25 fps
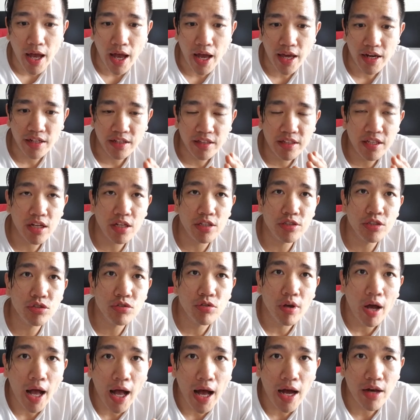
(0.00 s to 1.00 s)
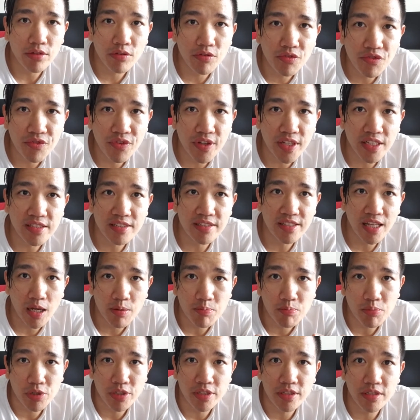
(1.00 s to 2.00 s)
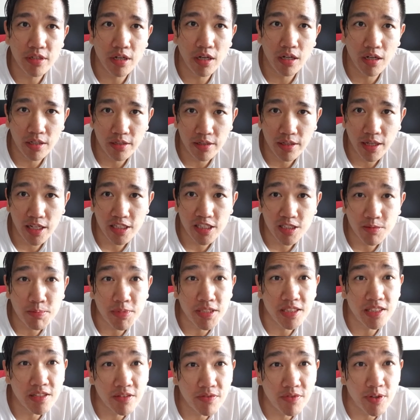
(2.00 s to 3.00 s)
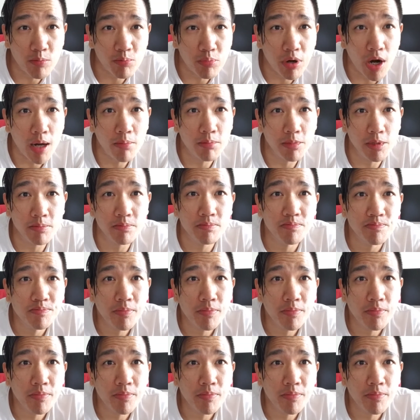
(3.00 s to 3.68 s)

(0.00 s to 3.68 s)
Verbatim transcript: and it tells you how to fix that uh, that specific problem.